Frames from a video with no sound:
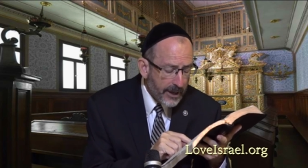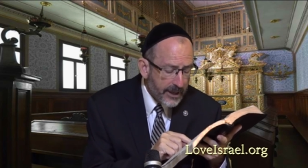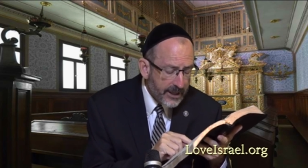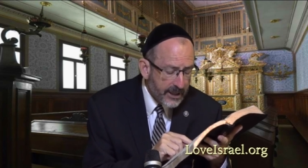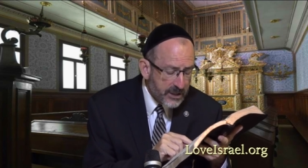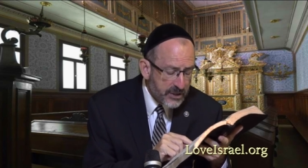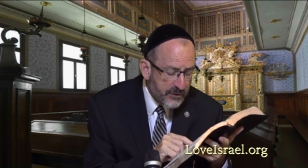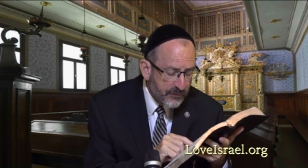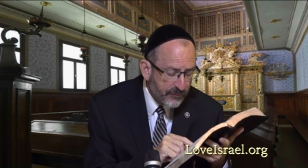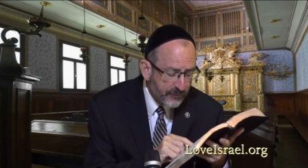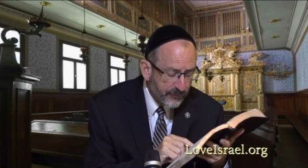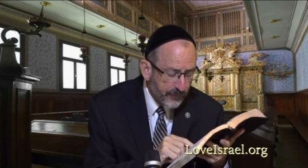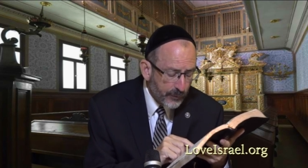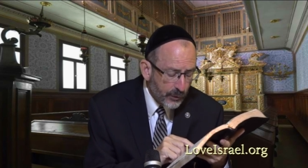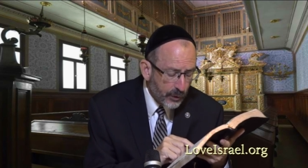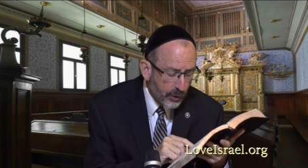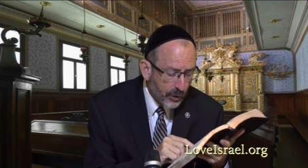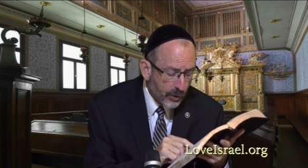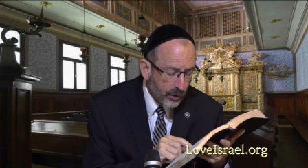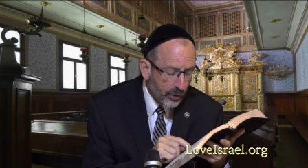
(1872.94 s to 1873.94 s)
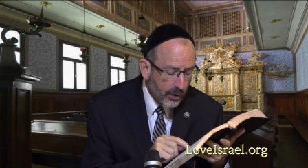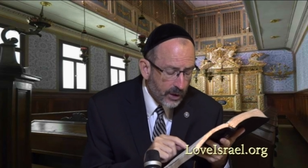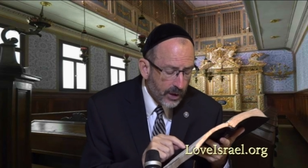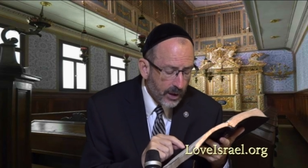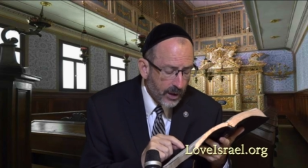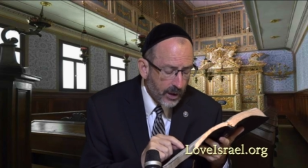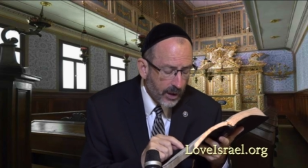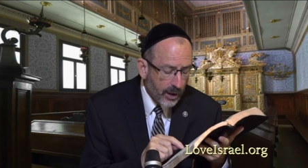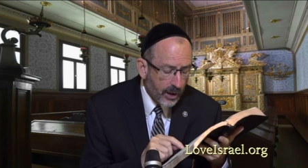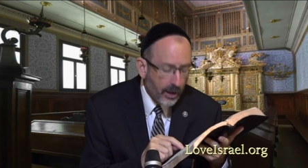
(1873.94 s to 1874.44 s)
is full
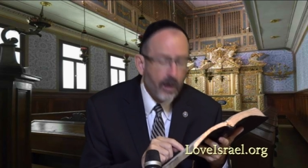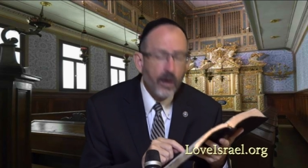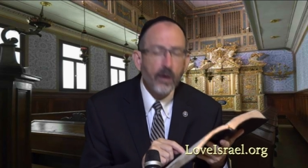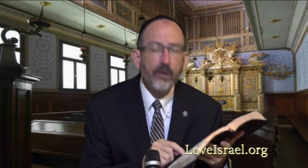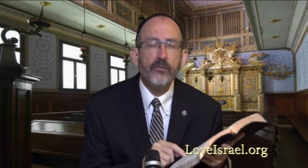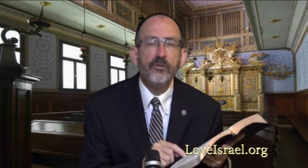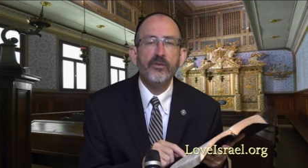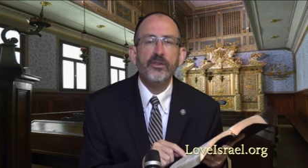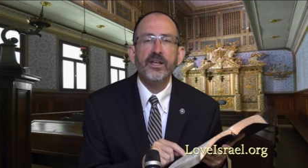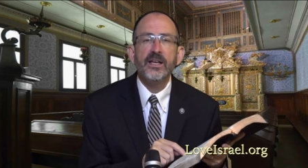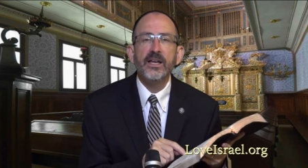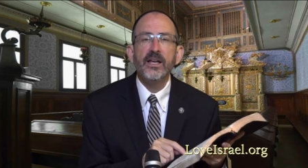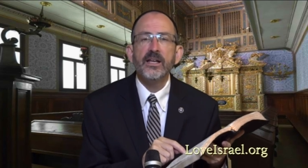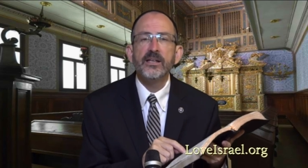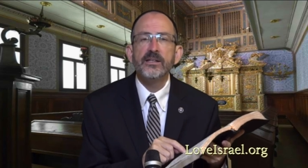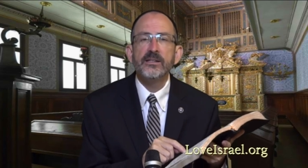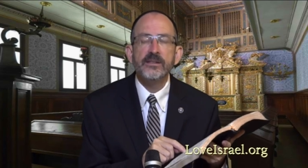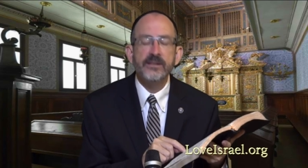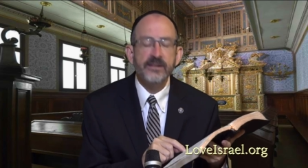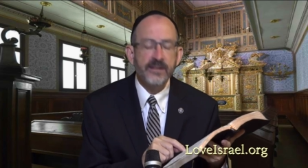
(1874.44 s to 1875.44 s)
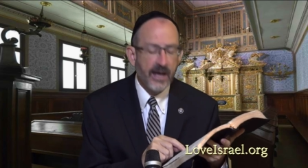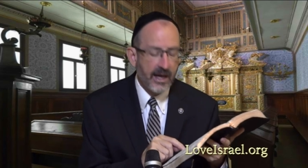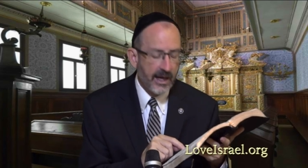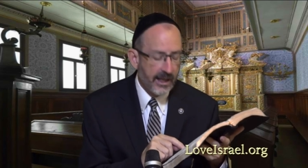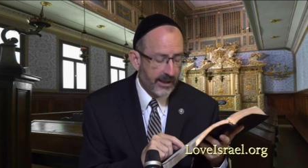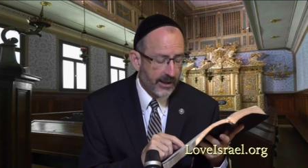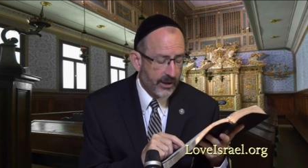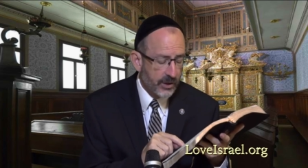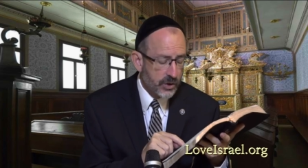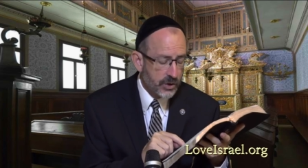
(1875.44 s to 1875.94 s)
of the
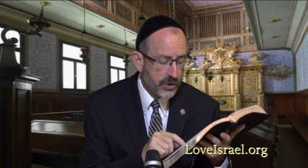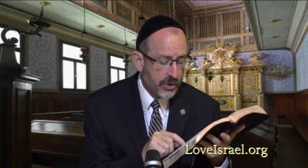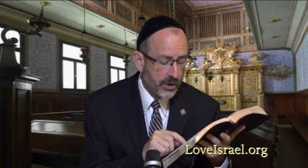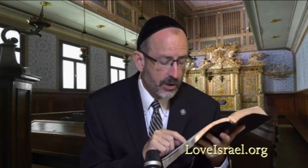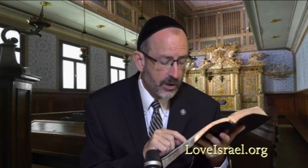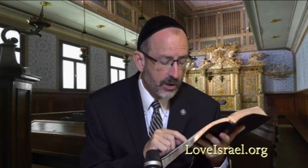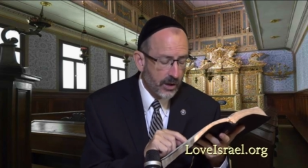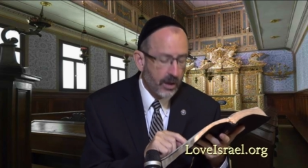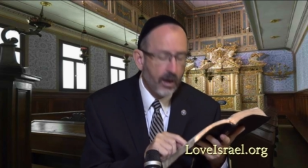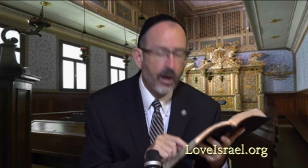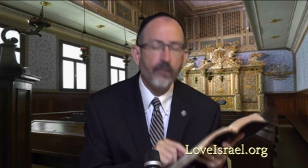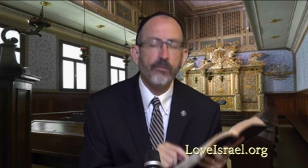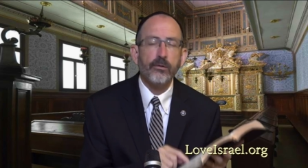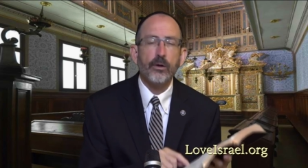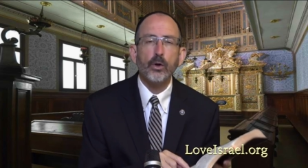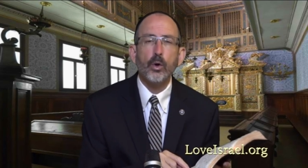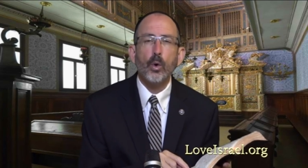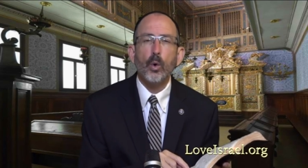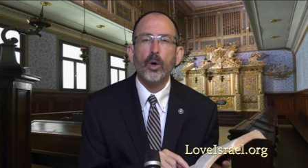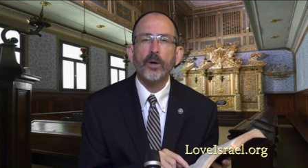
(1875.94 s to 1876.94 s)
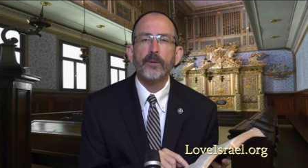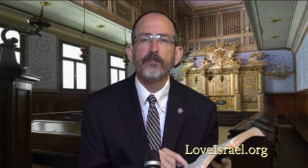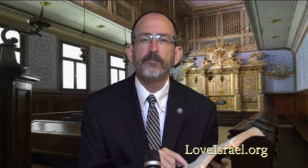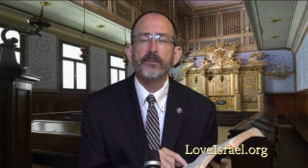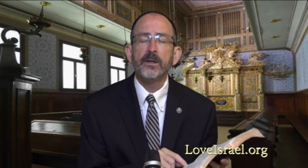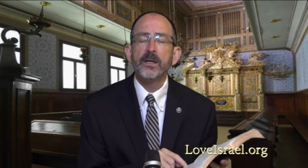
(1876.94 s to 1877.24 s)
knowledge of the Lord.